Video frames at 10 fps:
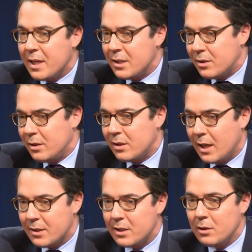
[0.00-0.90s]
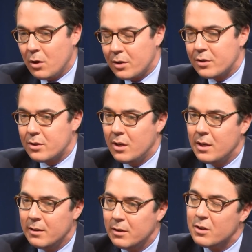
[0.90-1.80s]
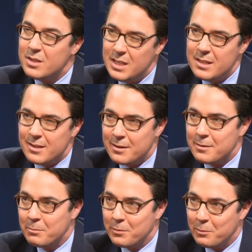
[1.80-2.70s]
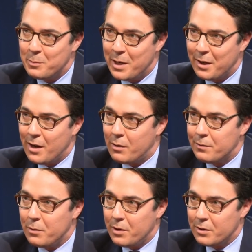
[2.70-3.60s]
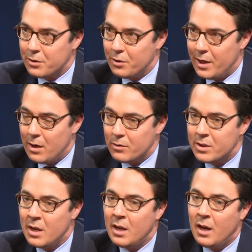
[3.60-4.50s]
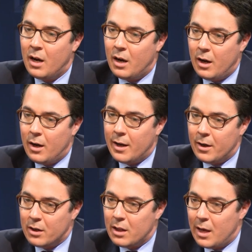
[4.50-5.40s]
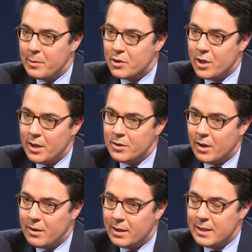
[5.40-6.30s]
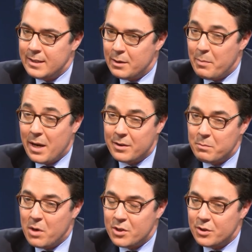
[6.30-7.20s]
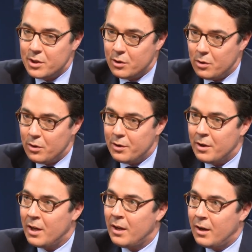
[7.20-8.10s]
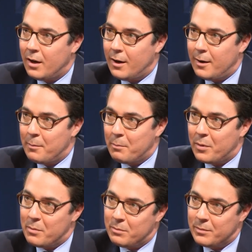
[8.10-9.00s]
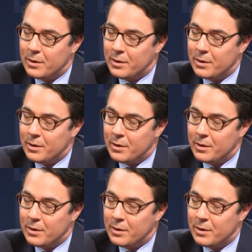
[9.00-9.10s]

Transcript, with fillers: think his legacy looks decent, depending on how a few things turn out. And on climate change, I think he did about as much as he could, but